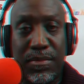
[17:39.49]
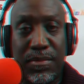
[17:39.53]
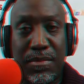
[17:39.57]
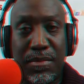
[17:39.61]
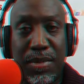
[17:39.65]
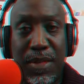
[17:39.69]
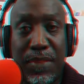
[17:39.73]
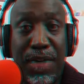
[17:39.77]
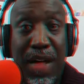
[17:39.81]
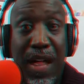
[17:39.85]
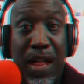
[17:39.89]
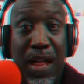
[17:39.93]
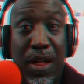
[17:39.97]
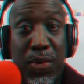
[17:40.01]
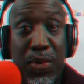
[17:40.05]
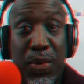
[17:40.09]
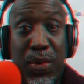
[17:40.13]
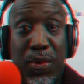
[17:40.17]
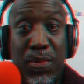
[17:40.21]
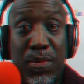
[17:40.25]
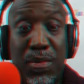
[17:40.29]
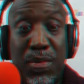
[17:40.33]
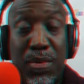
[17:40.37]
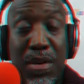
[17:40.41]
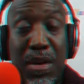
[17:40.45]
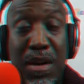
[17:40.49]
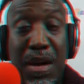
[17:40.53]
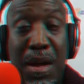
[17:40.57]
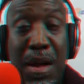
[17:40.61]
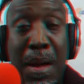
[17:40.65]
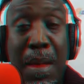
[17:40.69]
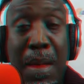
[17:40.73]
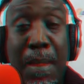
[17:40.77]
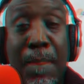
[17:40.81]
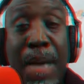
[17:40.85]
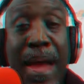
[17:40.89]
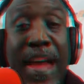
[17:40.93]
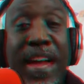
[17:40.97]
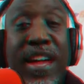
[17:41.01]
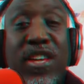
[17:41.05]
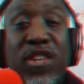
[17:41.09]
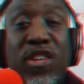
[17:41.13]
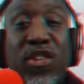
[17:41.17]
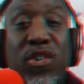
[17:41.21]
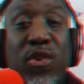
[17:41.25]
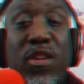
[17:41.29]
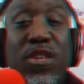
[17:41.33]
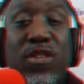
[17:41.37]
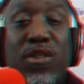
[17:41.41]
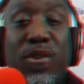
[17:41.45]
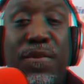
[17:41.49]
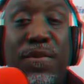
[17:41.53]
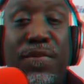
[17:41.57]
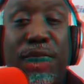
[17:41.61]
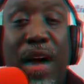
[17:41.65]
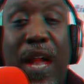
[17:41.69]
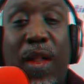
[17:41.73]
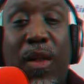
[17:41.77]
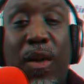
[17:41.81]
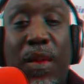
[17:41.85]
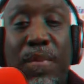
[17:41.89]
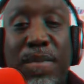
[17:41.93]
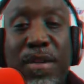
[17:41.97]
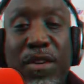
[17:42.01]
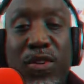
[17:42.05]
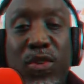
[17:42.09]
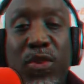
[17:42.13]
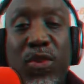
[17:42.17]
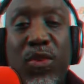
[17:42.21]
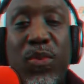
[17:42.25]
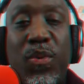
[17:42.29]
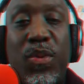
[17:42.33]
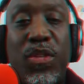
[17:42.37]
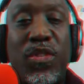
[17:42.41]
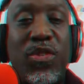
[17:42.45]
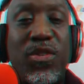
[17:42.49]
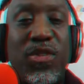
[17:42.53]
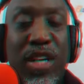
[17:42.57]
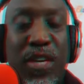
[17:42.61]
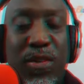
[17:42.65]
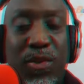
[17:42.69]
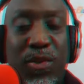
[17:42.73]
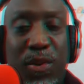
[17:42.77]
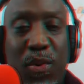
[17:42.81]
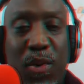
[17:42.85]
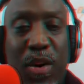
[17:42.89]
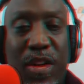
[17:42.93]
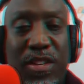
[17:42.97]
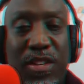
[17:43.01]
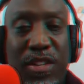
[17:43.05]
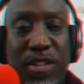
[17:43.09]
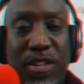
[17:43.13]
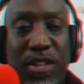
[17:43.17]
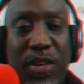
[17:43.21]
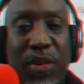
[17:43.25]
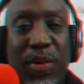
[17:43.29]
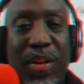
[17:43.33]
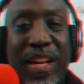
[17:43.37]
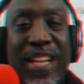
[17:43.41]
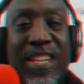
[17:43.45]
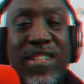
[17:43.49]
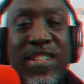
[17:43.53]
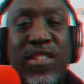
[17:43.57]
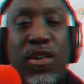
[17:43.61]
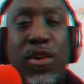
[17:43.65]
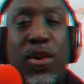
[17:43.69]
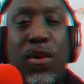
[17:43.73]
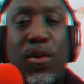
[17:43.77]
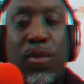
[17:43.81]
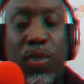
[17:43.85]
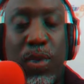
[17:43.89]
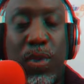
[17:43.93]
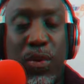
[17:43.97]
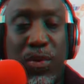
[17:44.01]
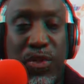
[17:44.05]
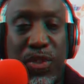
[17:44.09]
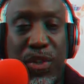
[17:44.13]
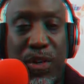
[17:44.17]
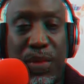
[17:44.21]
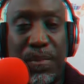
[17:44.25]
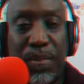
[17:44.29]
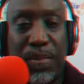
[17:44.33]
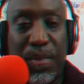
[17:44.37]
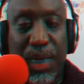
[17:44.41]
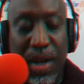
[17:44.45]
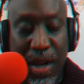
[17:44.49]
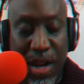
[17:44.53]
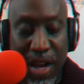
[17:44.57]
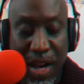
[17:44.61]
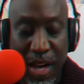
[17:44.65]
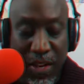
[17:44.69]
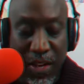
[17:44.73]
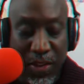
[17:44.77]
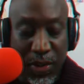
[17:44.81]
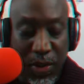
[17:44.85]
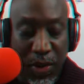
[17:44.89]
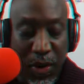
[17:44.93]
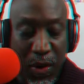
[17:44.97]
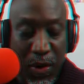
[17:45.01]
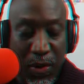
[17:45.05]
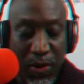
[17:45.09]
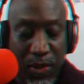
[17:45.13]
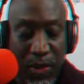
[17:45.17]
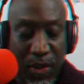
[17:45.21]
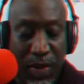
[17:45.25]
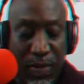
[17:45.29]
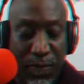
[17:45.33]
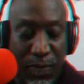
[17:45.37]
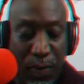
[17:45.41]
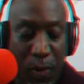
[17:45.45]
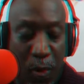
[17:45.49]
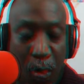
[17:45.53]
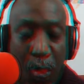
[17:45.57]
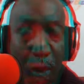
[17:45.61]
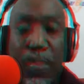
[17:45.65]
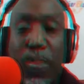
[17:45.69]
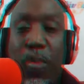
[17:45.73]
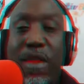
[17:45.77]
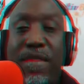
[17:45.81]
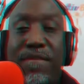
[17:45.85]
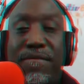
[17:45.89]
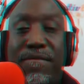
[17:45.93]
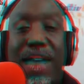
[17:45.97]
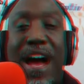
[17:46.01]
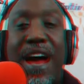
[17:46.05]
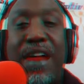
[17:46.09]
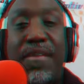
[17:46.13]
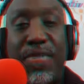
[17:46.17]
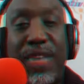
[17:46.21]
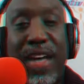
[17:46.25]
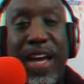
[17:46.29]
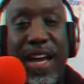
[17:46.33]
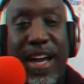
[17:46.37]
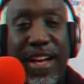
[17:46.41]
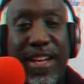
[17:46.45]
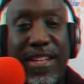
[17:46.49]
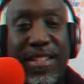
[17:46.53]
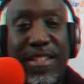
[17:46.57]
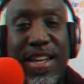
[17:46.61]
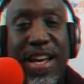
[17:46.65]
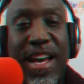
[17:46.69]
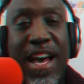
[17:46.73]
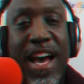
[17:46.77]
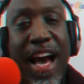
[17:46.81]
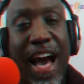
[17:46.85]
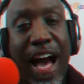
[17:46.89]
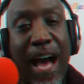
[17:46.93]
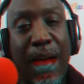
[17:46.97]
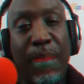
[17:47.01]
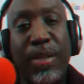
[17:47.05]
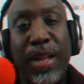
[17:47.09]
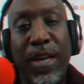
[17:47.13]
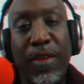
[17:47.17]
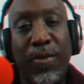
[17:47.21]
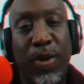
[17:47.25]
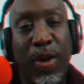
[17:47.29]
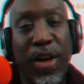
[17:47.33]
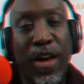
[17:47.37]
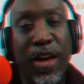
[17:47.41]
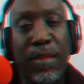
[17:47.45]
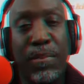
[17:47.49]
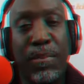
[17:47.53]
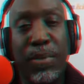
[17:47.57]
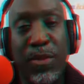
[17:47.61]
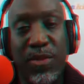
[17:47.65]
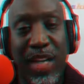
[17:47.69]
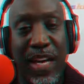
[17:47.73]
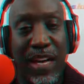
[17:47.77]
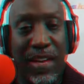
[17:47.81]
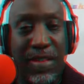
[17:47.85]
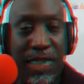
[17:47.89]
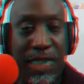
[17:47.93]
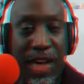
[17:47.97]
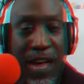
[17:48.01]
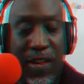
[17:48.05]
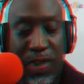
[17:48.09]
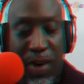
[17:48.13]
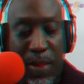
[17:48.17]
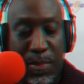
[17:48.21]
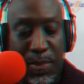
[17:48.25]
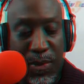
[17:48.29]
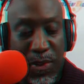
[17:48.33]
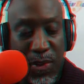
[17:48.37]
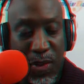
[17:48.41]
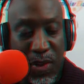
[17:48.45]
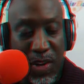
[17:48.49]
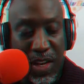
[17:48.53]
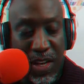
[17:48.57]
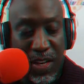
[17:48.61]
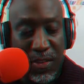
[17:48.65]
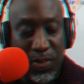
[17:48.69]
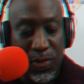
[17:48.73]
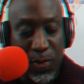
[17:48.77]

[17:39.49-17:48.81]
The follow through. Making sure that you follow up and do what you said you're going to do is crucial. So those are the 4.5 things I believe will help you take advantage of opportunities.